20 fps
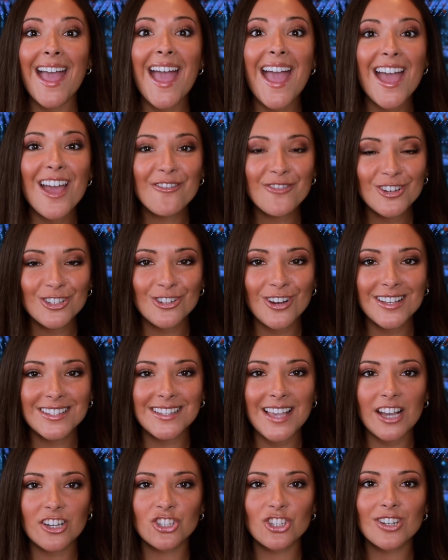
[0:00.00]
every
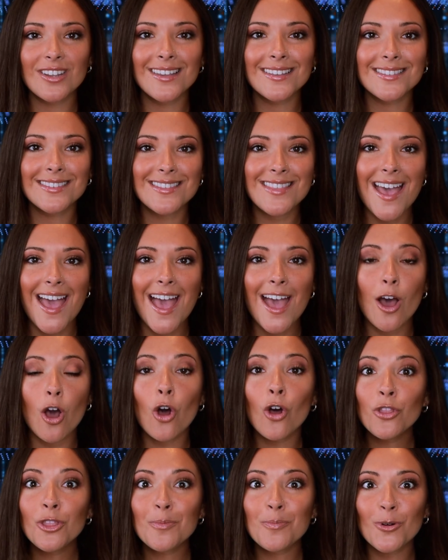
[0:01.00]
transaction is there
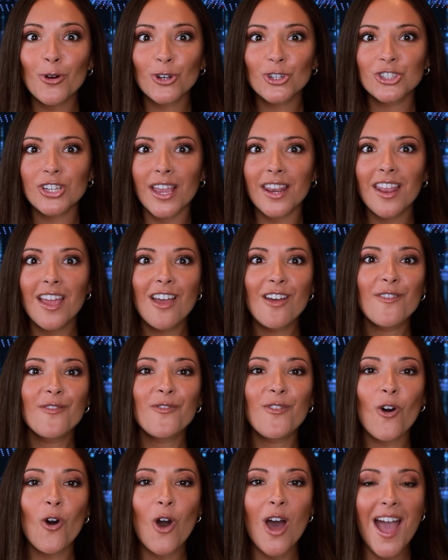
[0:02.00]
on the blockchain
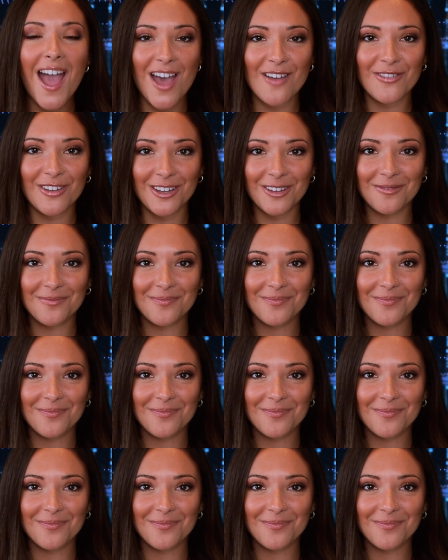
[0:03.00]
forever.